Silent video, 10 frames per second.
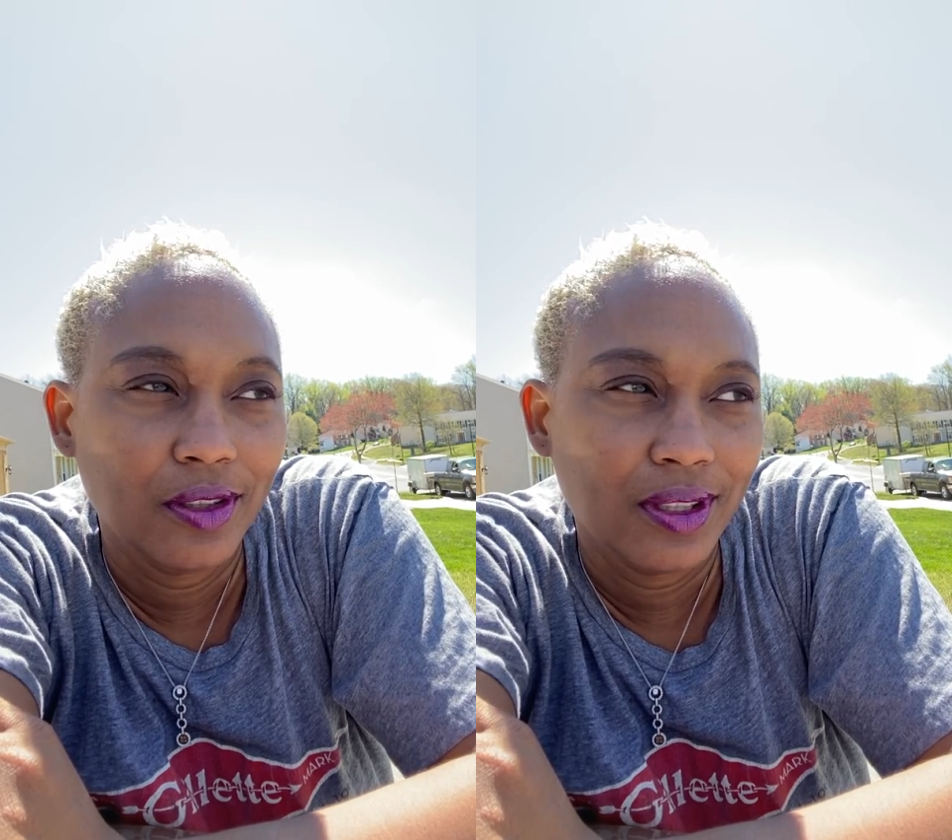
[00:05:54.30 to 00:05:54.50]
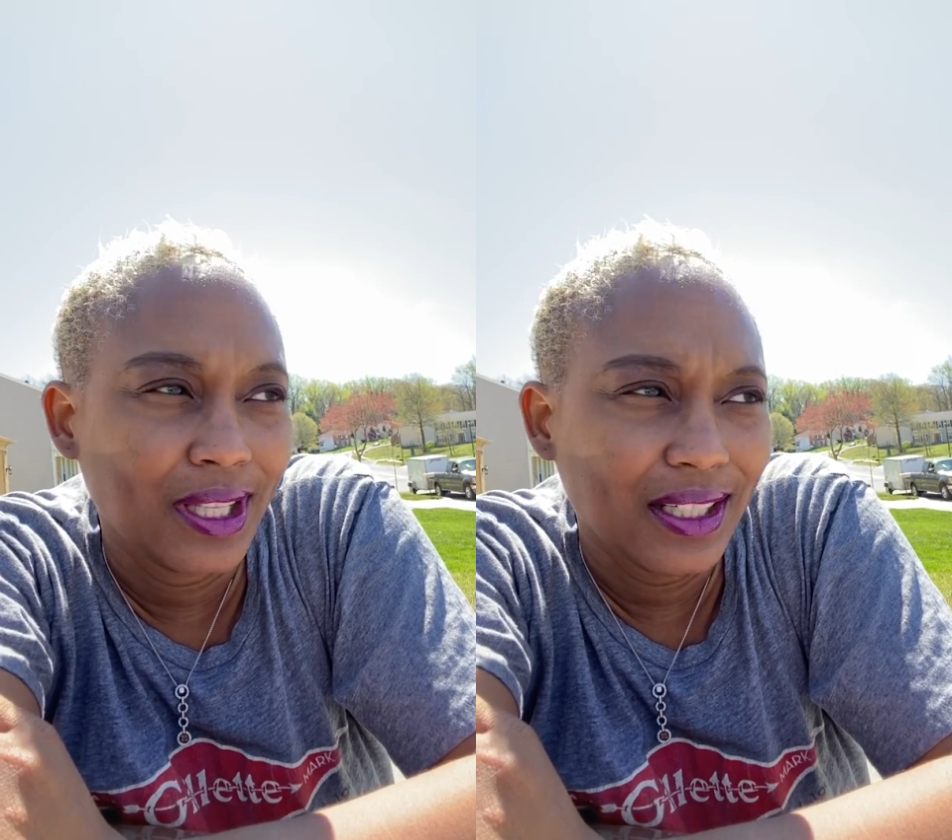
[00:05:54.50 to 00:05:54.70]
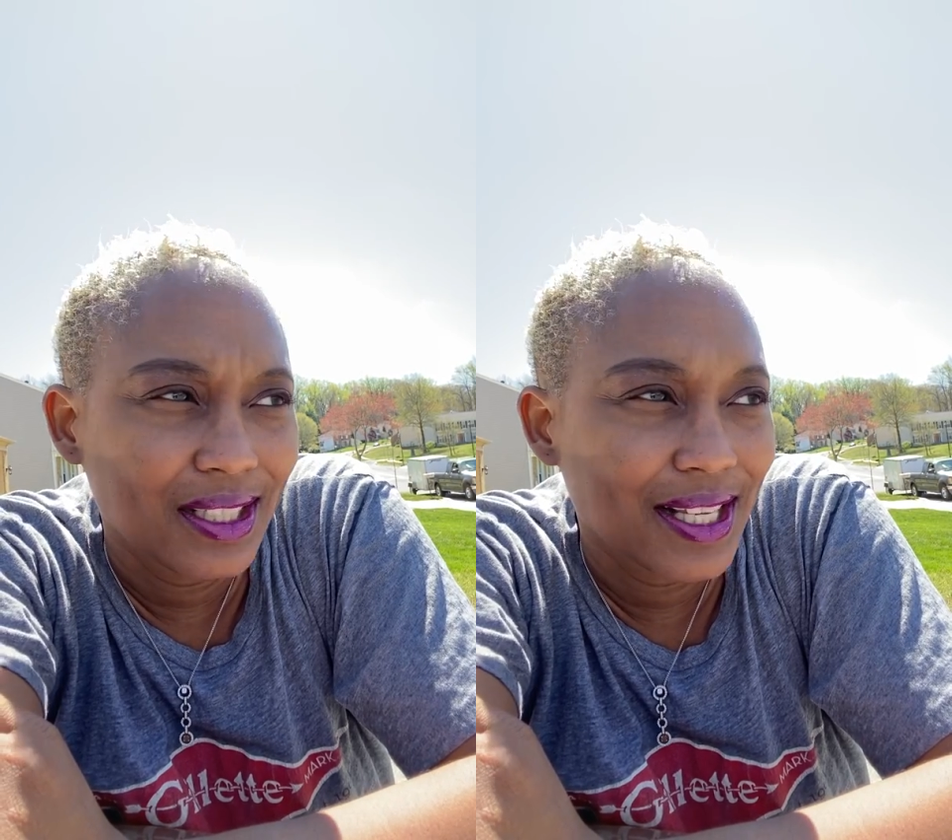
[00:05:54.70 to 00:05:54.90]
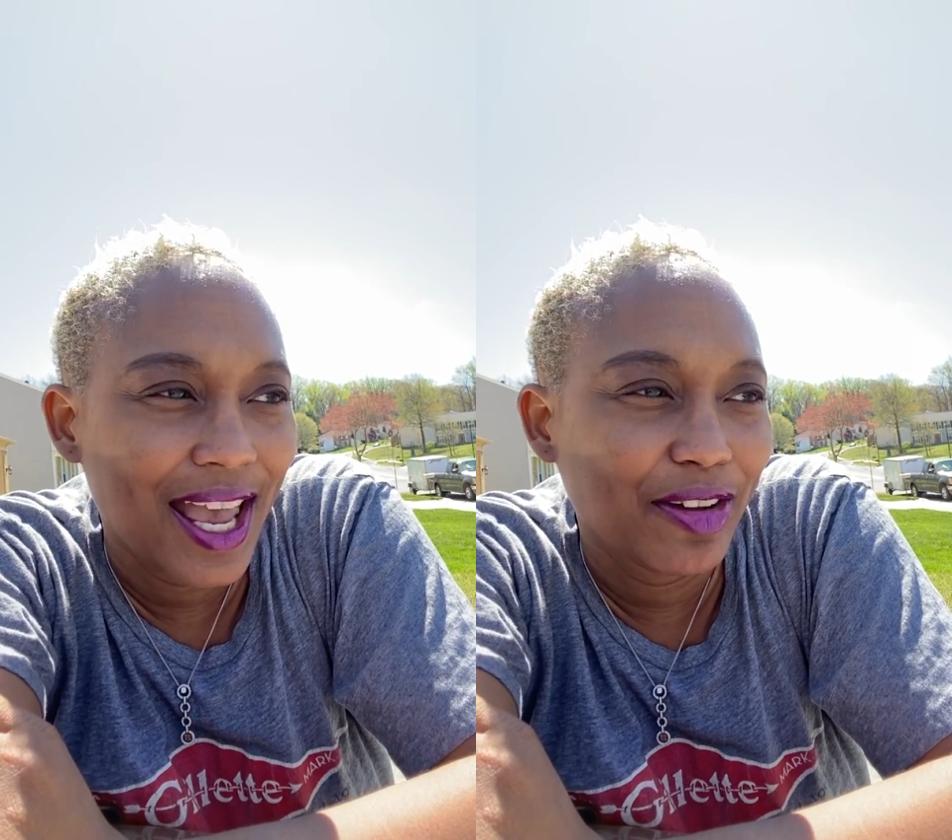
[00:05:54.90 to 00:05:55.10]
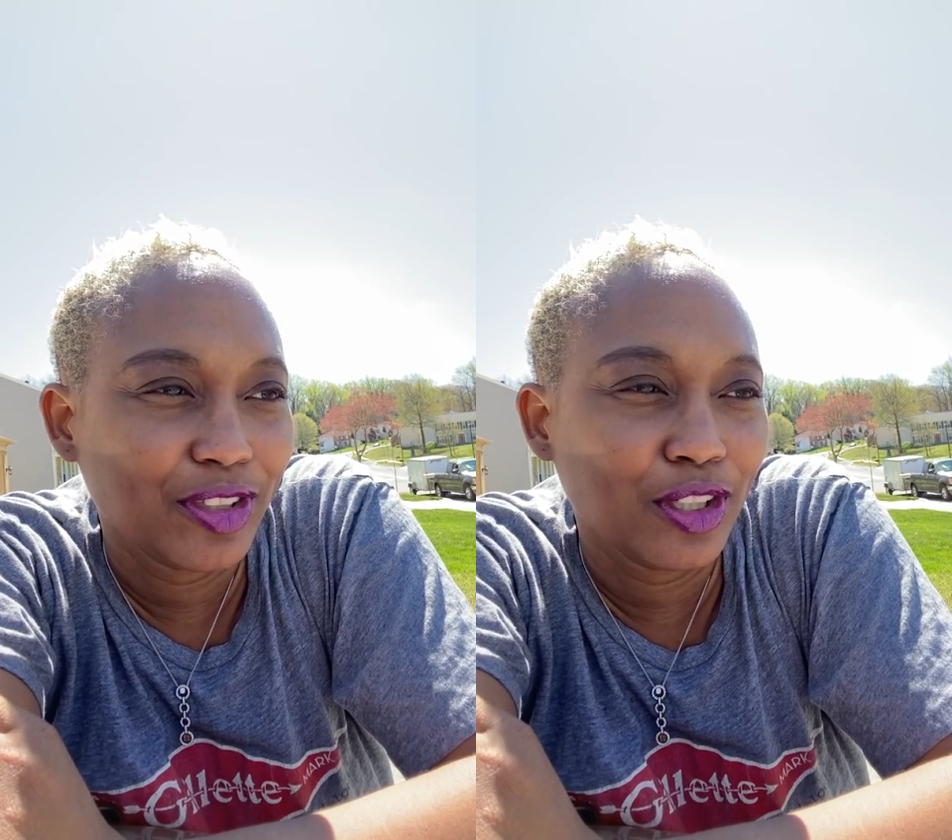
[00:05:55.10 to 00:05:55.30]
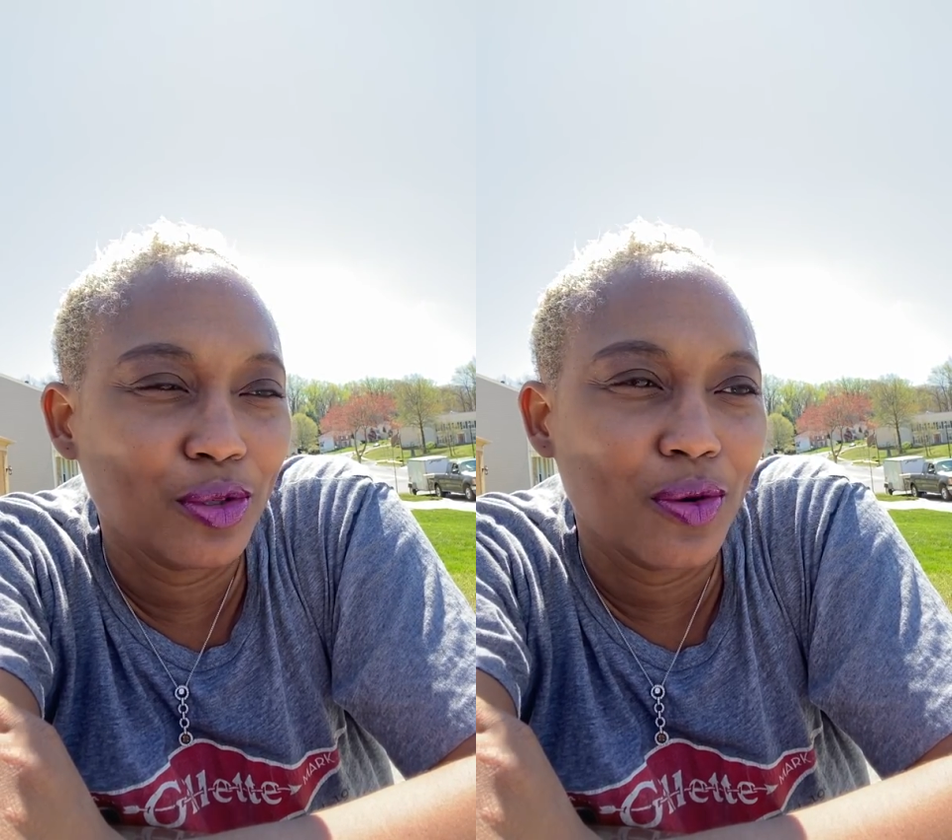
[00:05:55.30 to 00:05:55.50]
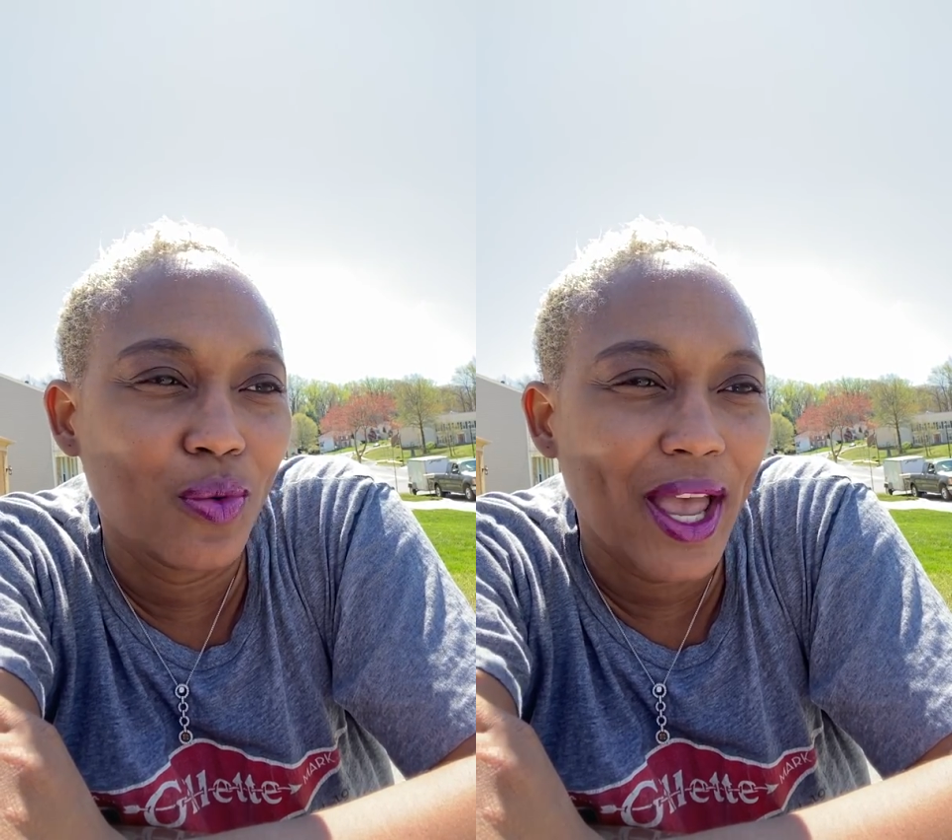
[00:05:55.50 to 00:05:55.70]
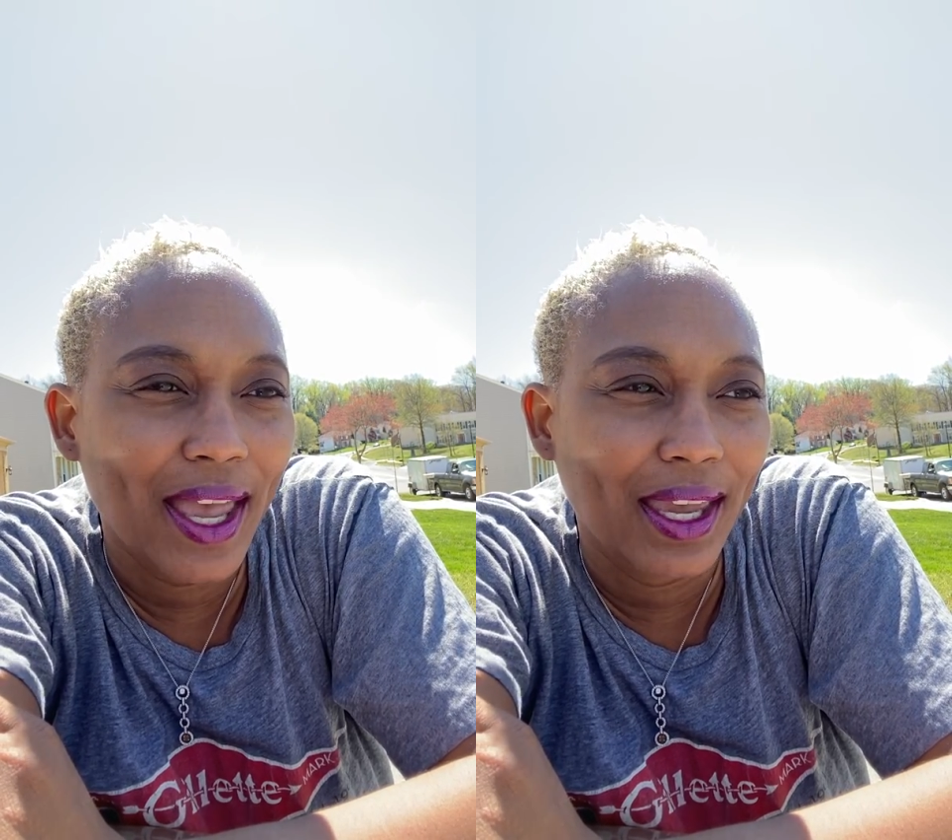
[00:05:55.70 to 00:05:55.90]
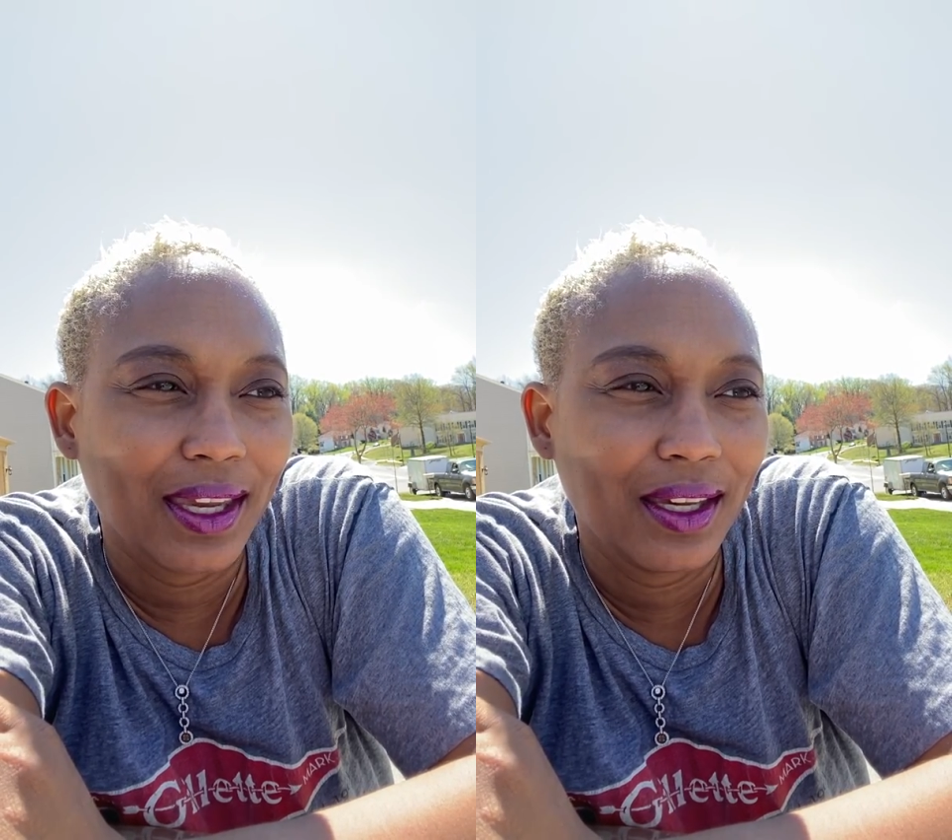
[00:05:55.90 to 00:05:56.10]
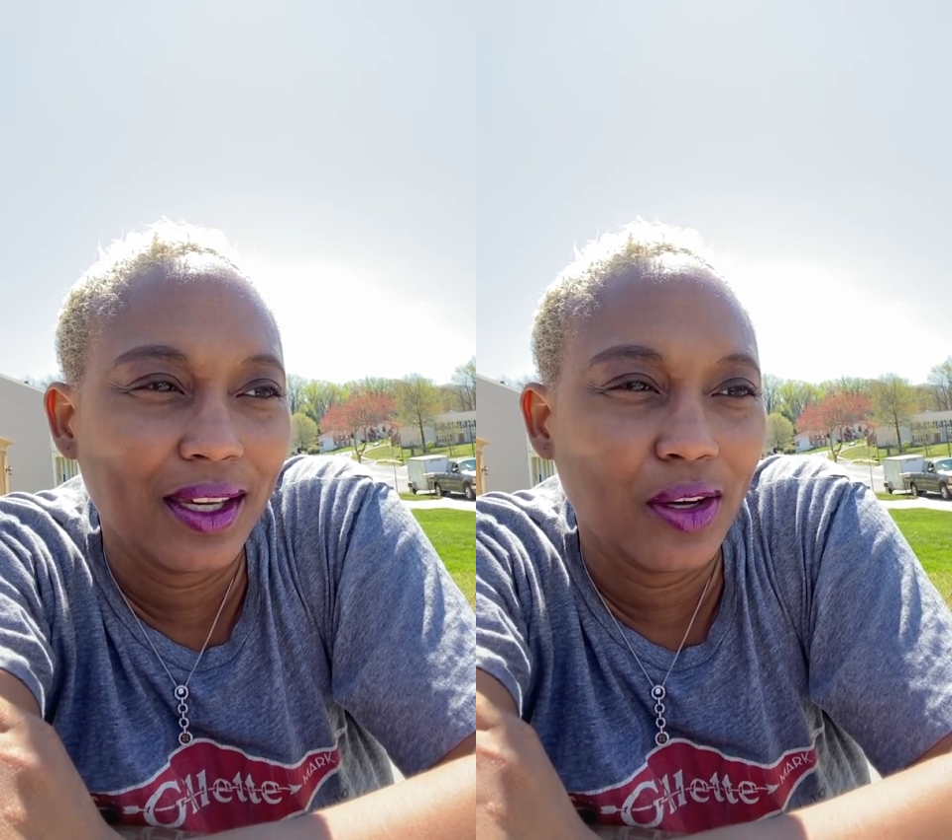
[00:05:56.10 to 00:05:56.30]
That doesn't have to go away.